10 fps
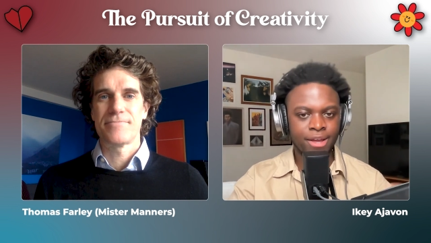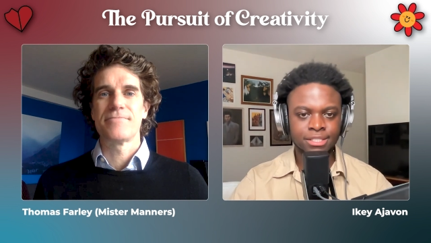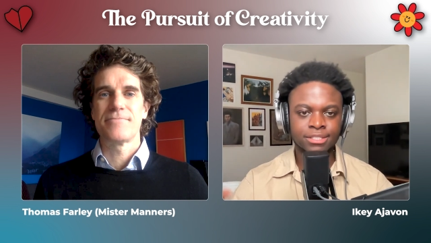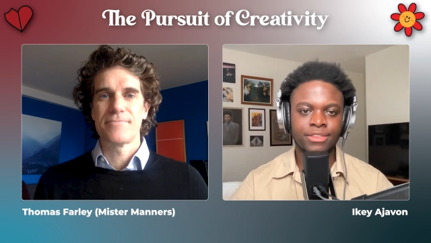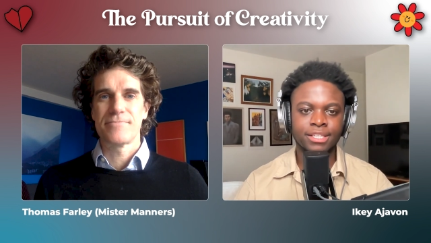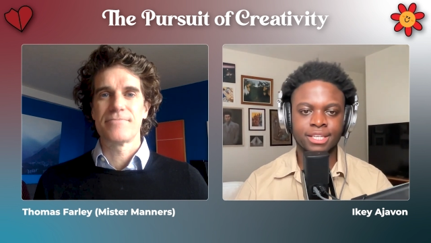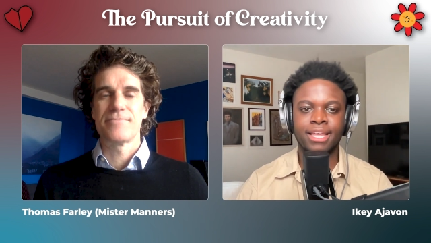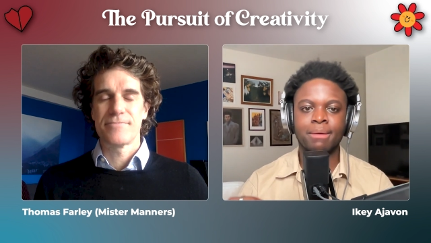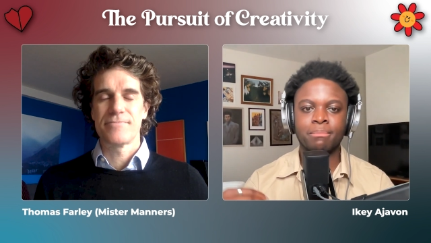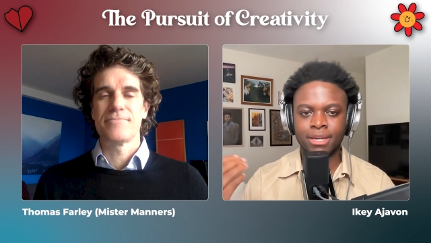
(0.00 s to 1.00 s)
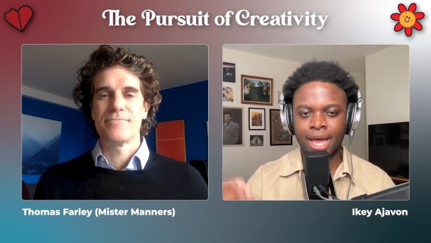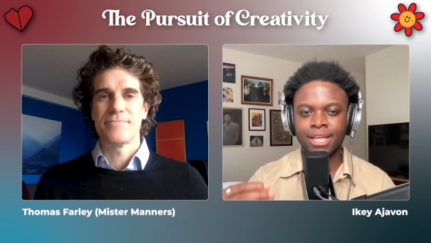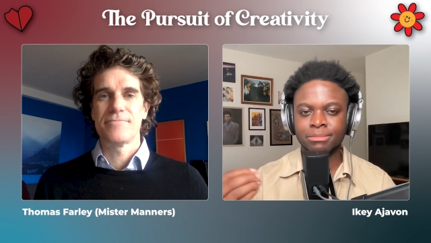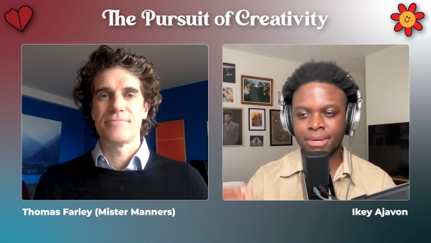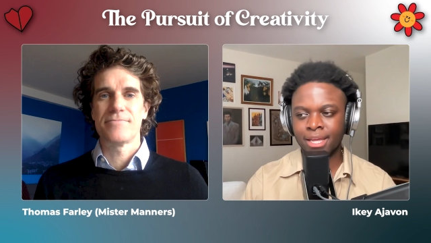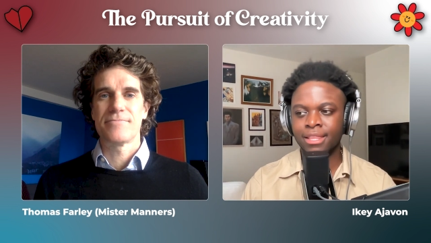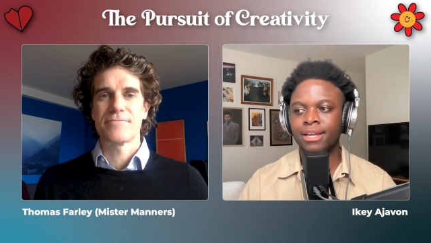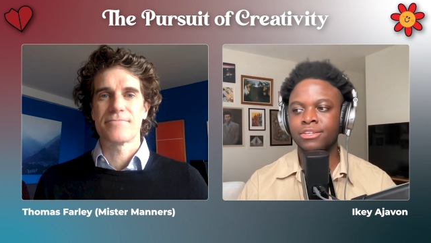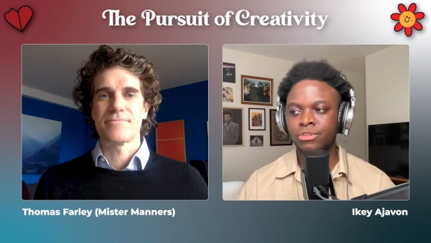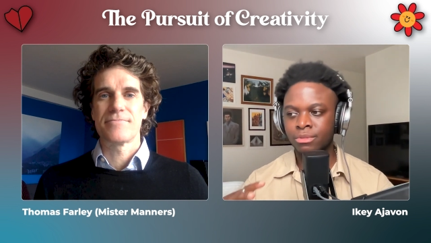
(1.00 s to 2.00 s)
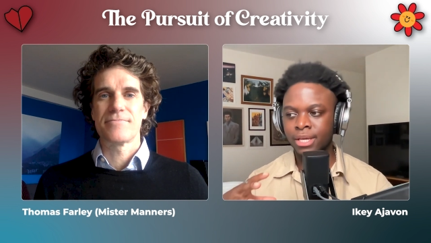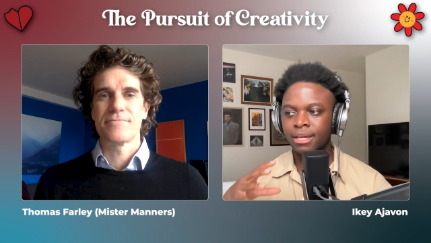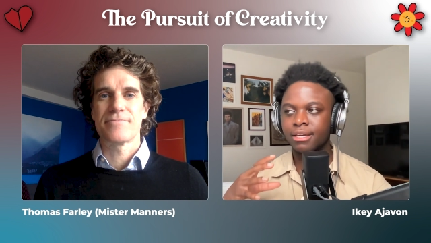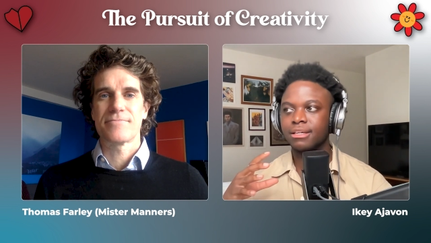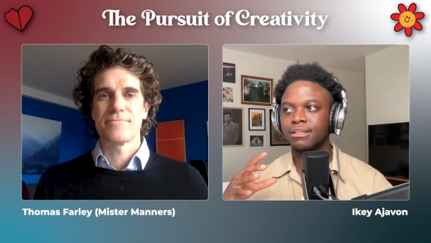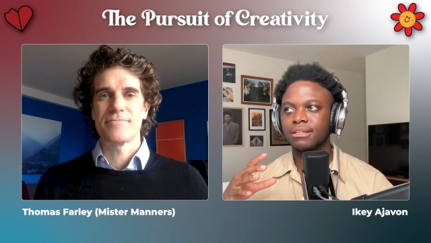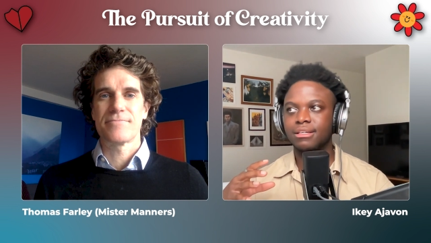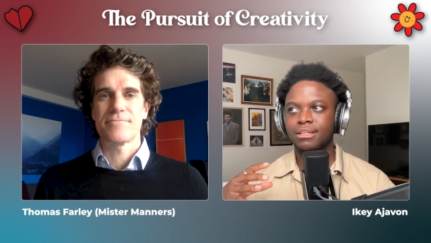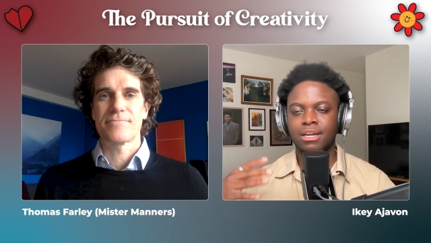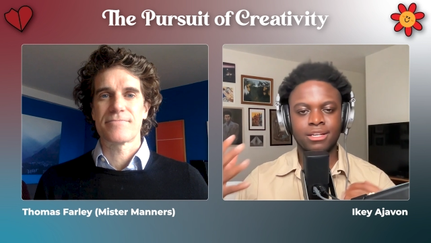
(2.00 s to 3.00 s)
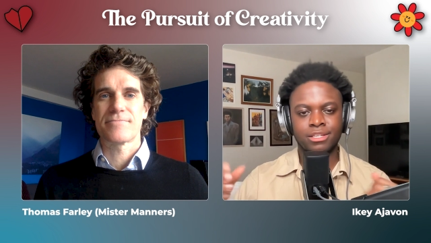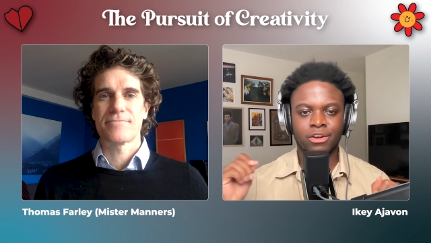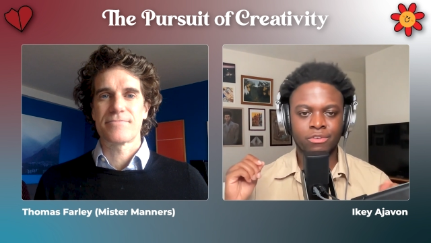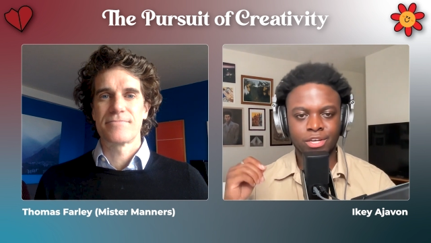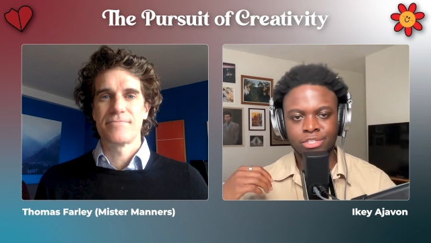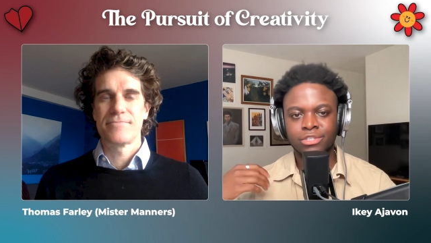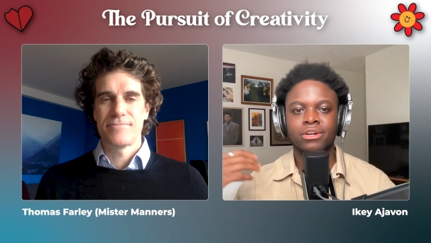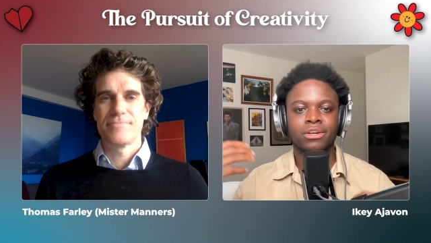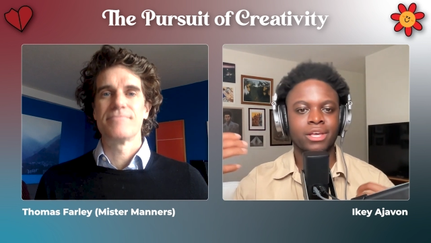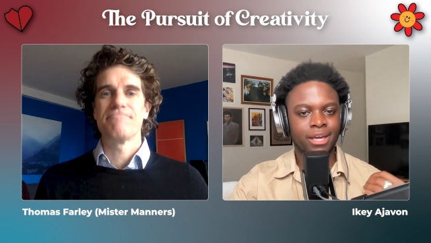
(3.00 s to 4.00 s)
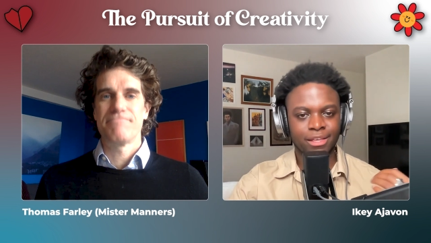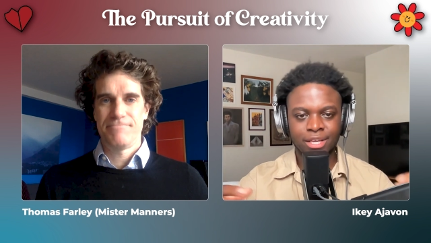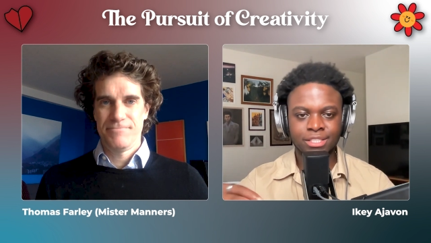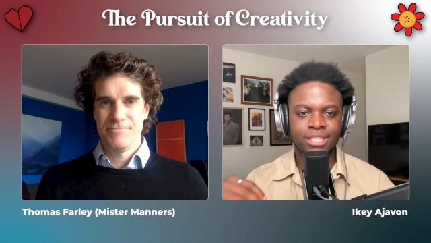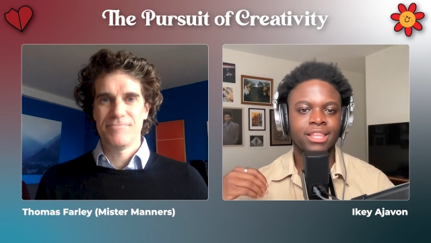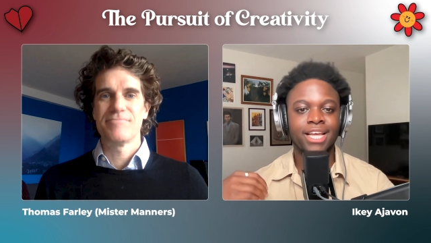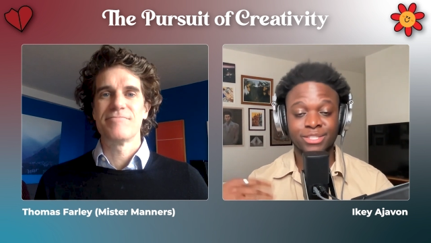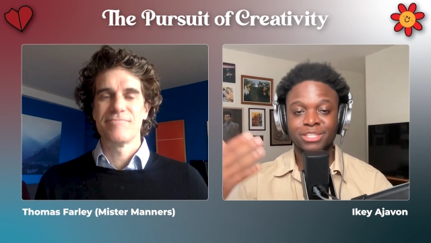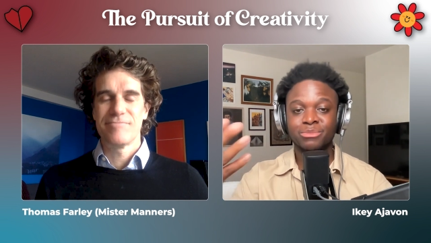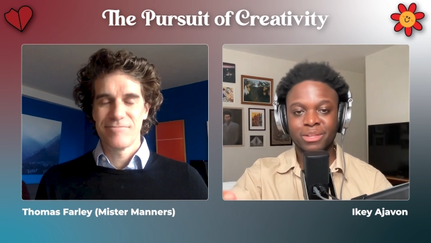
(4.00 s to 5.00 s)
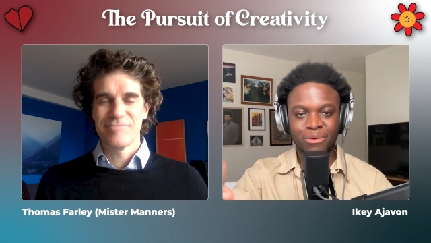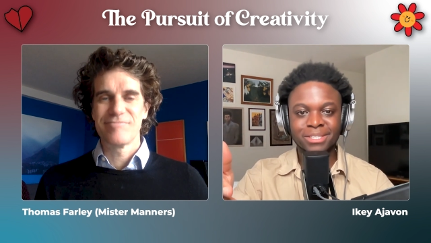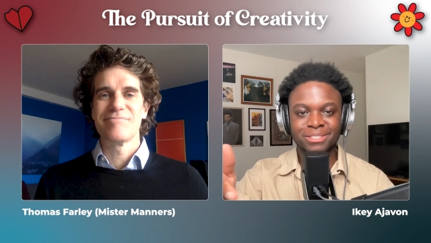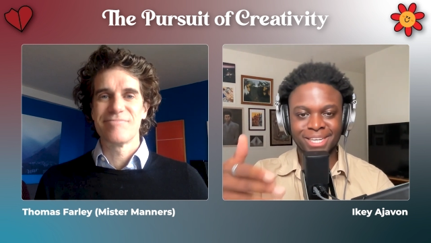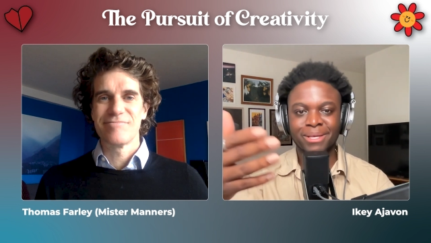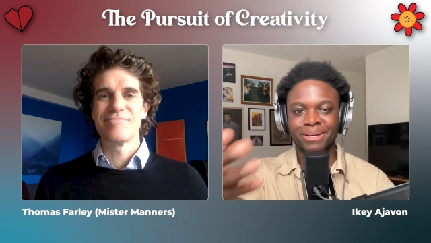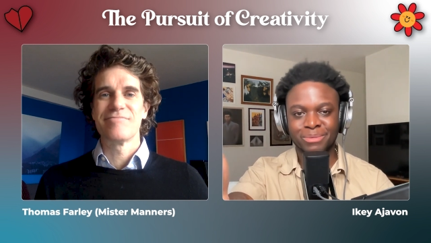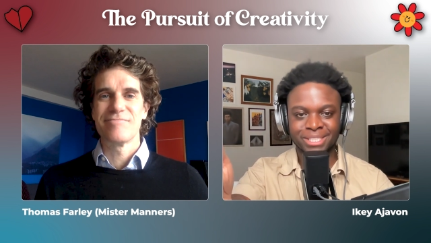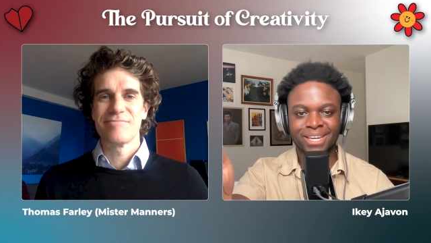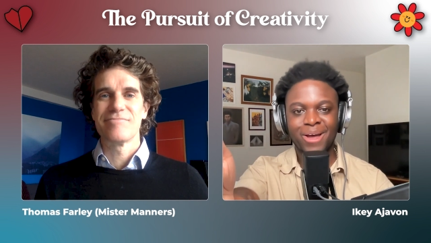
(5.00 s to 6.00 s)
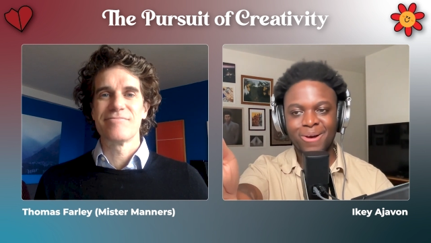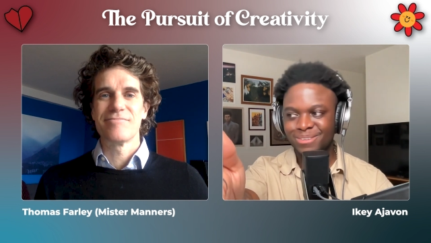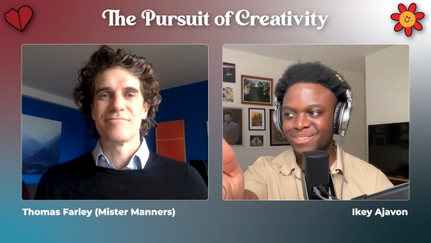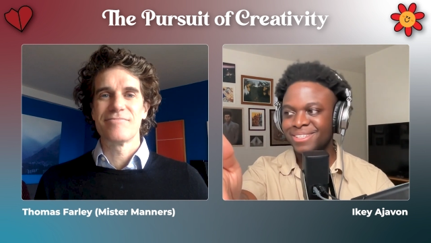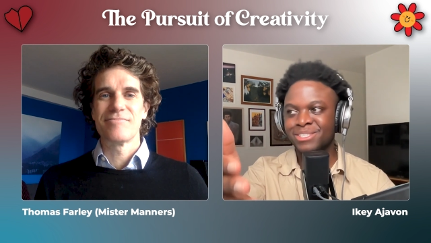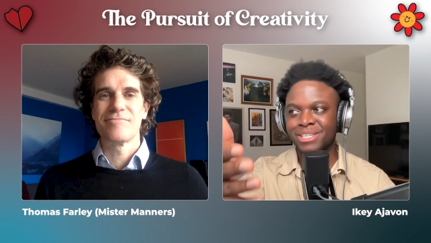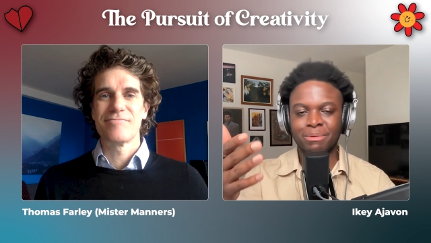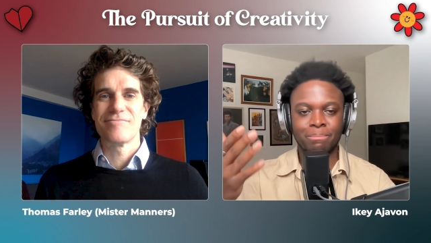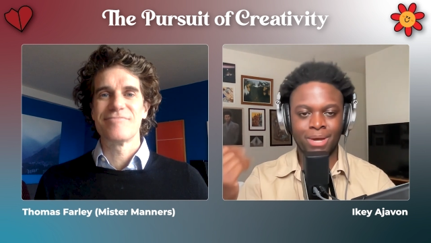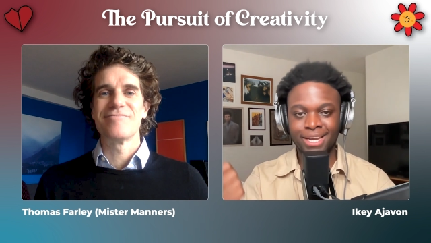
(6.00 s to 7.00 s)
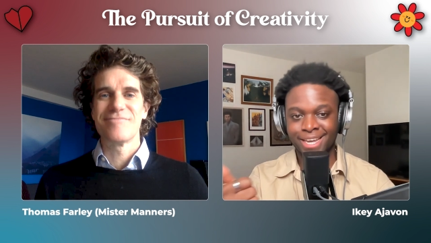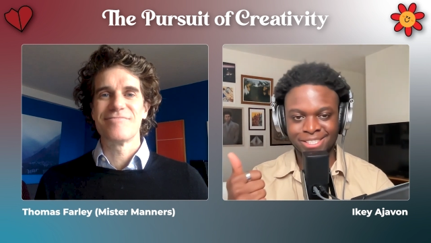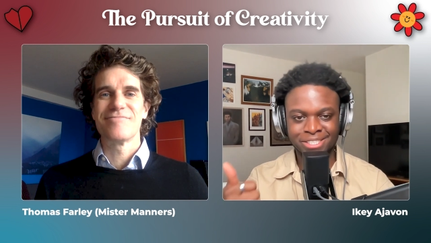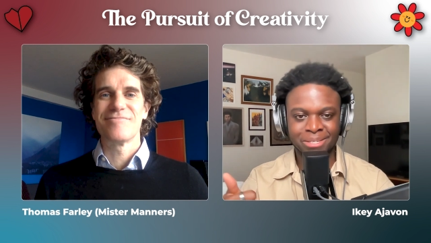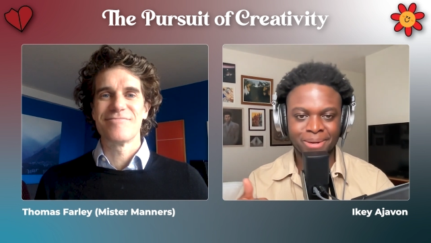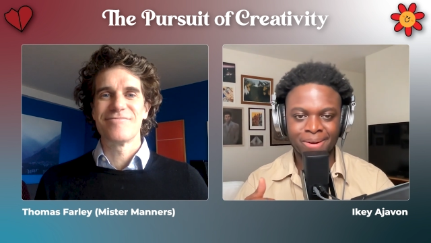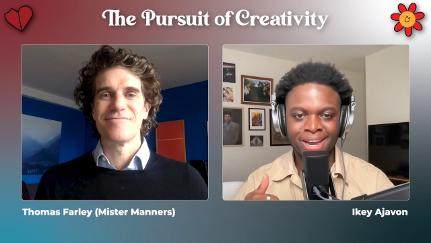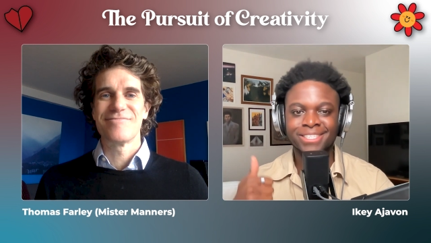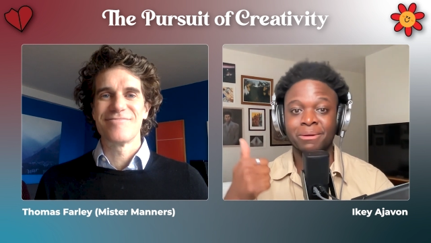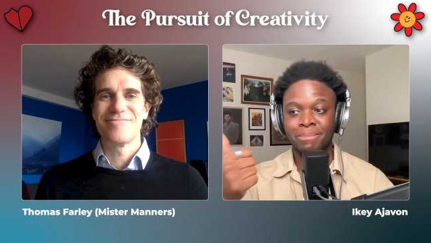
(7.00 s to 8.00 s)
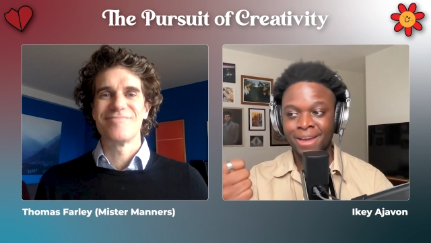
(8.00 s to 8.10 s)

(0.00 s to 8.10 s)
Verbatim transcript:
Speaker 1: areas and things like that, but not as many that do like content creation or like things like that. So that was one of the reasons I like was like, oh, this podcast is gonna be great because I'll